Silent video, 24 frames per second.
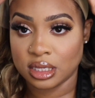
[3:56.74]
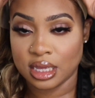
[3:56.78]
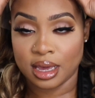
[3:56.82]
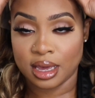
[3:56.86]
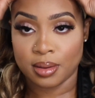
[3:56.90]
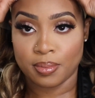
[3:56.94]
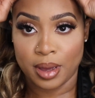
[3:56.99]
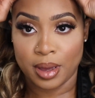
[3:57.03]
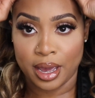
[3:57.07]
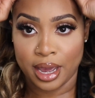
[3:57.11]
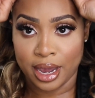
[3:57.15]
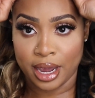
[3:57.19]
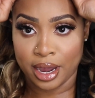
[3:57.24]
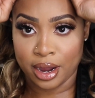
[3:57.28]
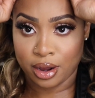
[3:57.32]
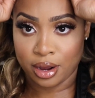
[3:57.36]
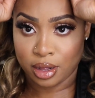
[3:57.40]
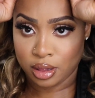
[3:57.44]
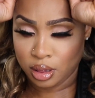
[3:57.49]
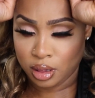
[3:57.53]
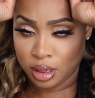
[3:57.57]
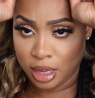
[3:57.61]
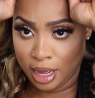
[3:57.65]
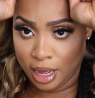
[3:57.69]
like my hair a
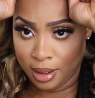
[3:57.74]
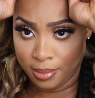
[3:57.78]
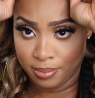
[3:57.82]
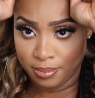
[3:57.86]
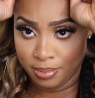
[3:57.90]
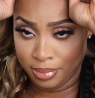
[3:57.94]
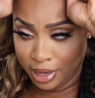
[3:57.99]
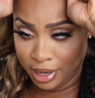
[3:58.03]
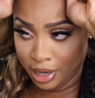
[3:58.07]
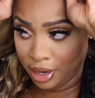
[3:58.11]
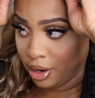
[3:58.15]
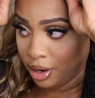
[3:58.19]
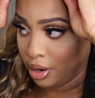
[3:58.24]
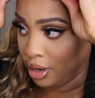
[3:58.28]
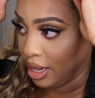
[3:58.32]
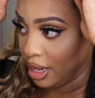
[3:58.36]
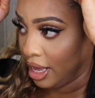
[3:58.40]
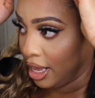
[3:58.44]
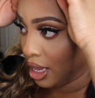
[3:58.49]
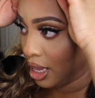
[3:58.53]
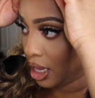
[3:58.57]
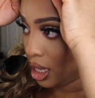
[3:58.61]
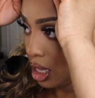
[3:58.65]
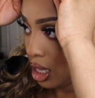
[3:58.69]
lot better.
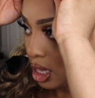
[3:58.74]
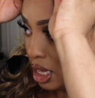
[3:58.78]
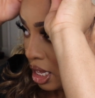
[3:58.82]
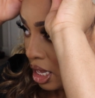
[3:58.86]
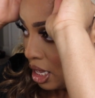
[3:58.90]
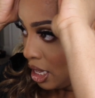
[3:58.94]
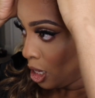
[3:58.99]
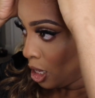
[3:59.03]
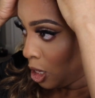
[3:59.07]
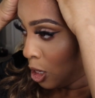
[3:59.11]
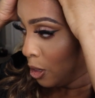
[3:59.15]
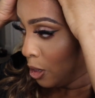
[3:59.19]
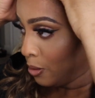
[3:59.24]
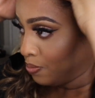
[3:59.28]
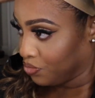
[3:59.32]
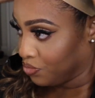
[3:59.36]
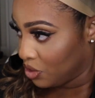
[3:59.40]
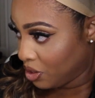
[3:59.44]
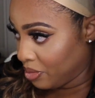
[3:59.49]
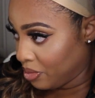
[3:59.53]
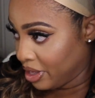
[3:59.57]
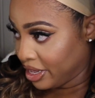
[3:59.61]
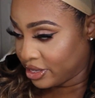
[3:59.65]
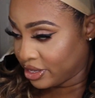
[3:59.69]
Like
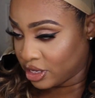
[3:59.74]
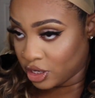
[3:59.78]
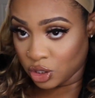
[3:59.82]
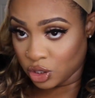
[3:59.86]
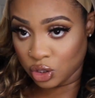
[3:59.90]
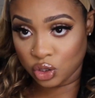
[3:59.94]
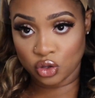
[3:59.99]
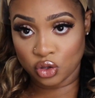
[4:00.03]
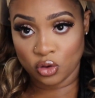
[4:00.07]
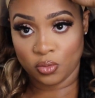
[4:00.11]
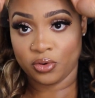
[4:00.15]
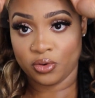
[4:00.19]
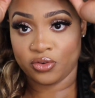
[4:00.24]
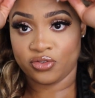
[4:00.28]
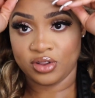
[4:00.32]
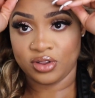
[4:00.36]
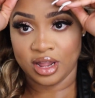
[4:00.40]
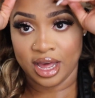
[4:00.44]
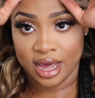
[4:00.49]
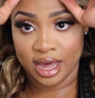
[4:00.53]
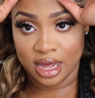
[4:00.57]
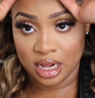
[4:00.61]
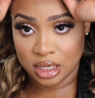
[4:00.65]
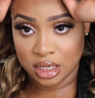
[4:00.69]
it makes it super
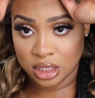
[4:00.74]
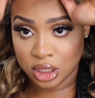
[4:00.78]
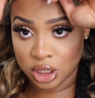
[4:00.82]
flat.